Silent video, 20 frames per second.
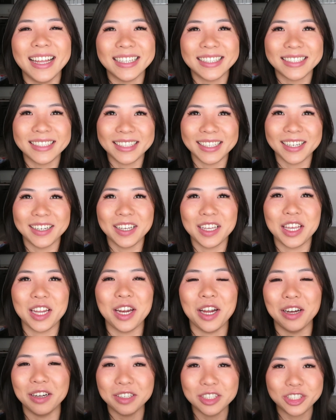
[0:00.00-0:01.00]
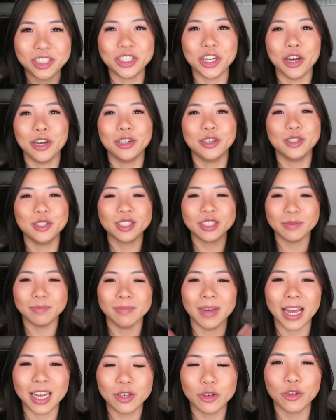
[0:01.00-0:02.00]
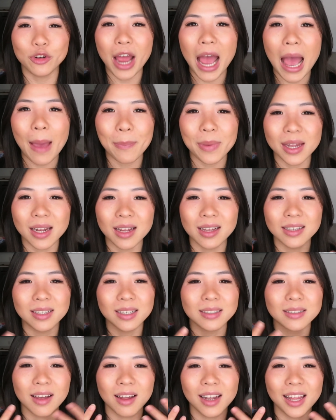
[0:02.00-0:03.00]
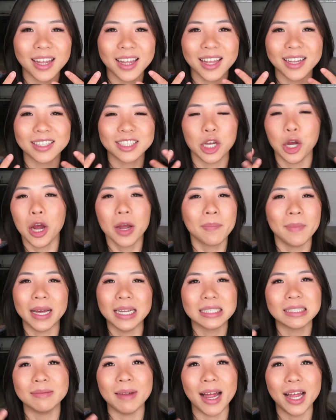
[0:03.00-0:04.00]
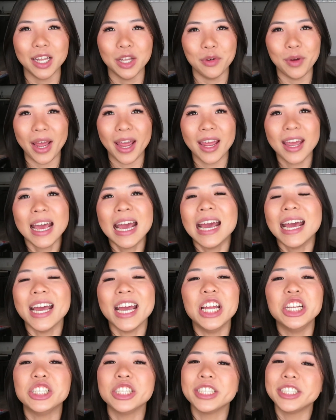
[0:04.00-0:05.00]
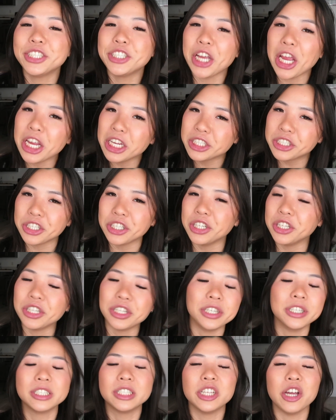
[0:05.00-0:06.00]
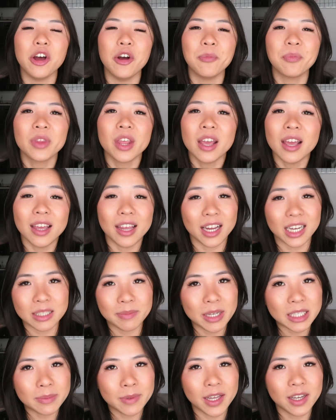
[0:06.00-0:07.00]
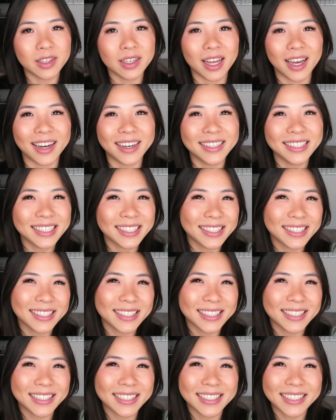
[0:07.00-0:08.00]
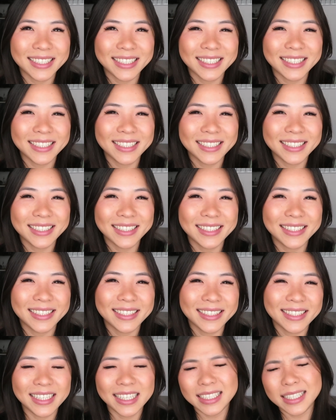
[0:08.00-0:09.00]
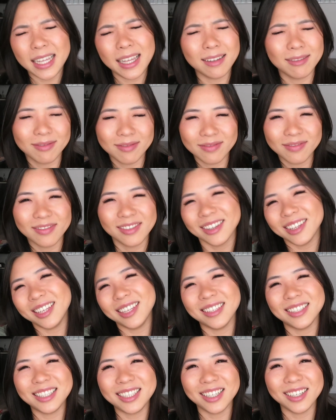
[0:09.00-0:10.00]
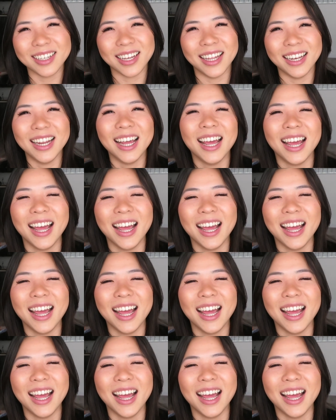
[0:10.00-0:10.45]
it still, you know, shows my true happiness. It's not like it took my smile away. It just changed it a little. So here's my smile now. You see? Still good.